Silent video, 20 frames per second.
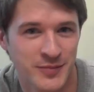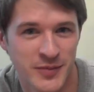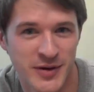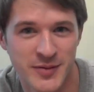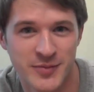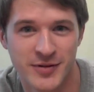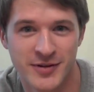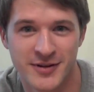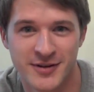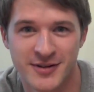
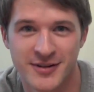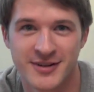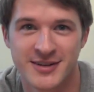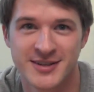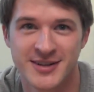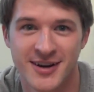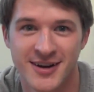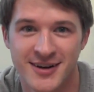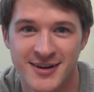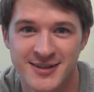People Under the
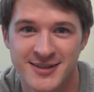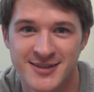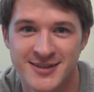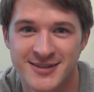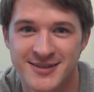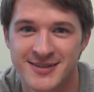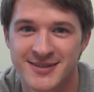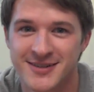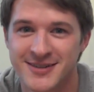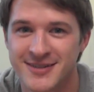Stairs.
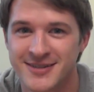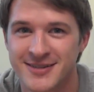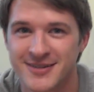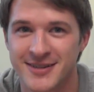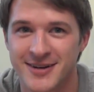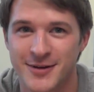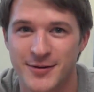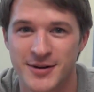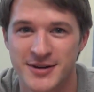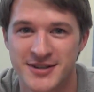
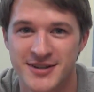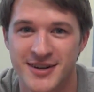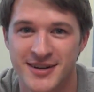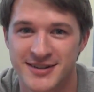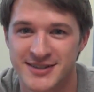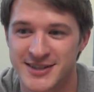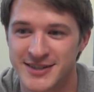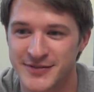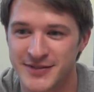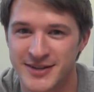I watched it on
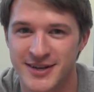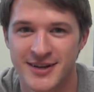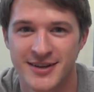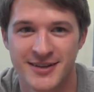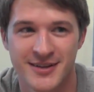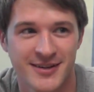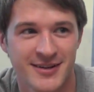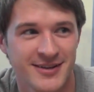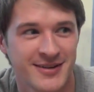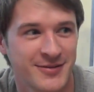TV, I
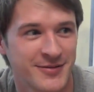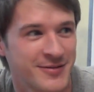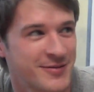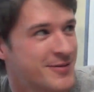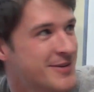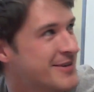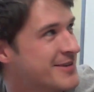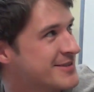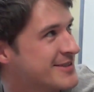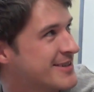think,
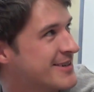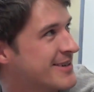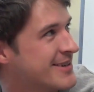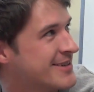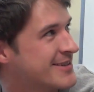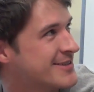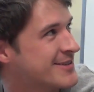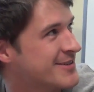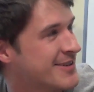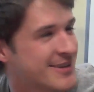when I was a
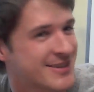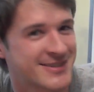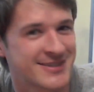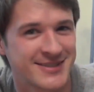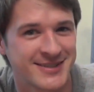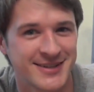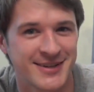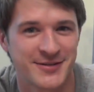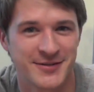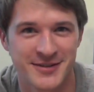kid, so that's
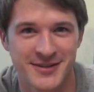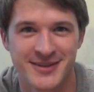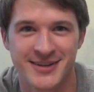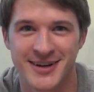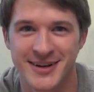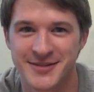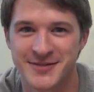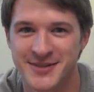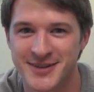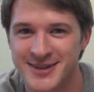definitely
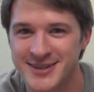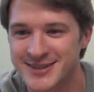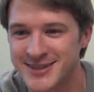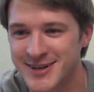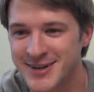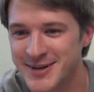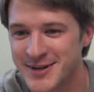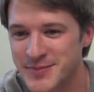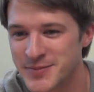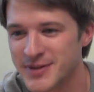not very
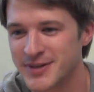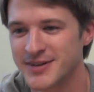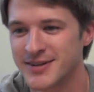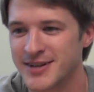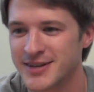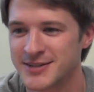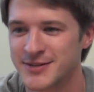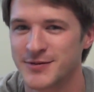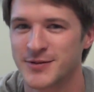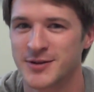scary. But
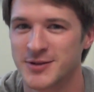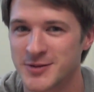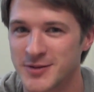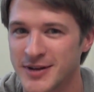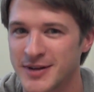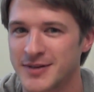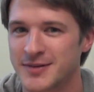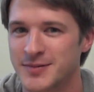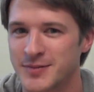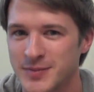that's the first one
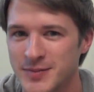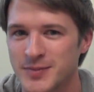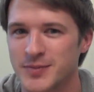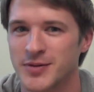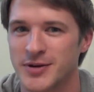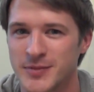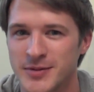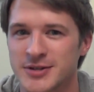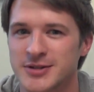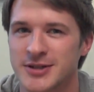that
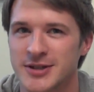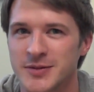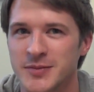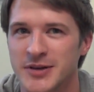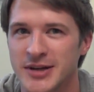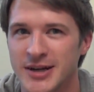pretty much creeped me